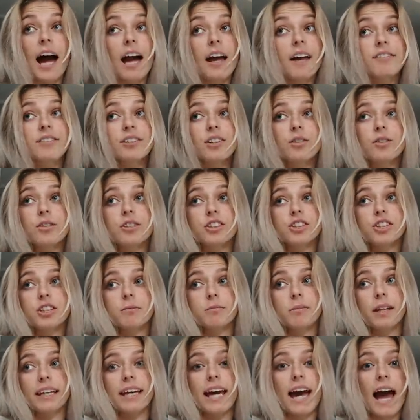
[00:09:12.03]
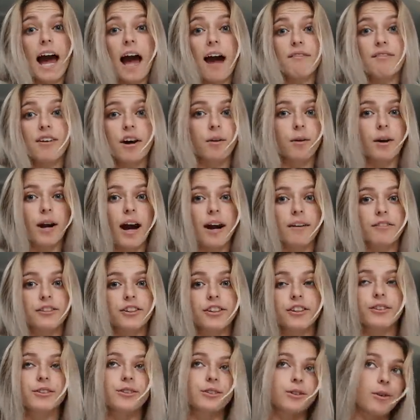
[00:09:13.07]
I have to go to the gym like a half hour after
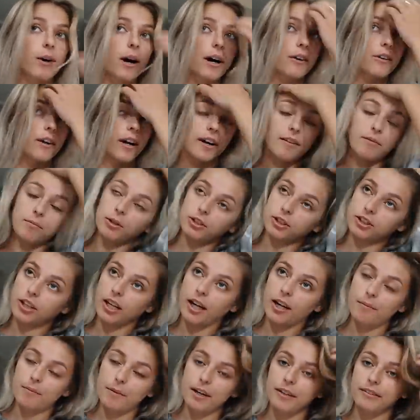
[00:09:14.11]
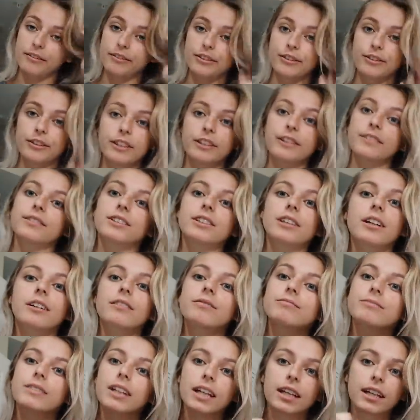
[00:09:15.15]
you, so I don't have much time after you leave. So
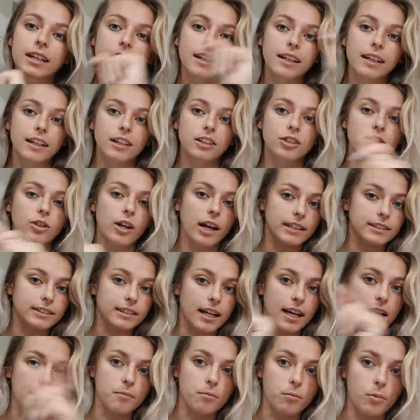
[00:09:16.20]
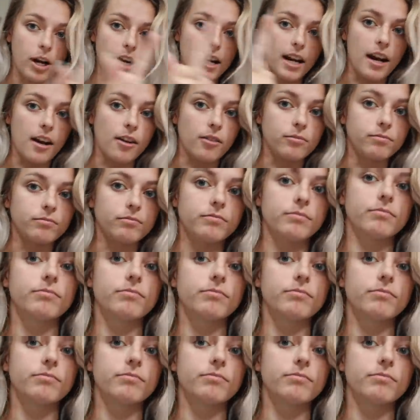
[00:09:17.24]
it is grind time right now.